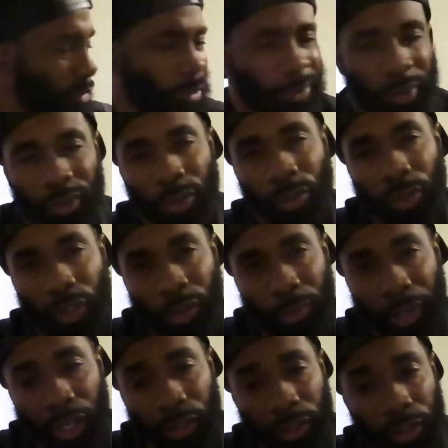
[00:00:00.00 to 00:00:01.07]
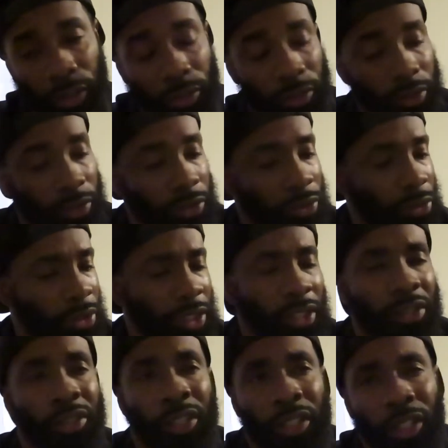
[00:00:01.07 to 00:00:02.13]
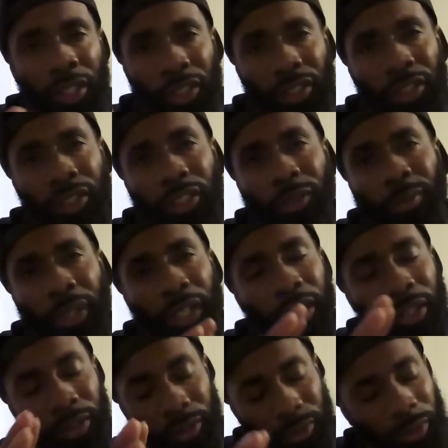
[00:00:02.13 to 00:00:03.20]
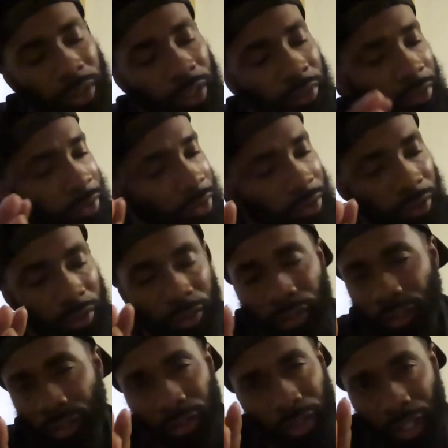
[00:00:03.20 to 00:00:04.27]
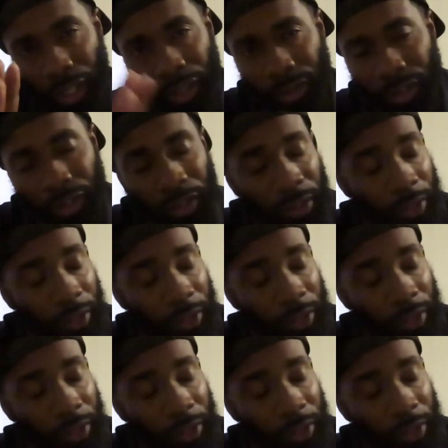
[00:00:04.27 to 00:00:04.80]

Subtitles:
Studio, man, though. Studio, chill spot, whatever. All that.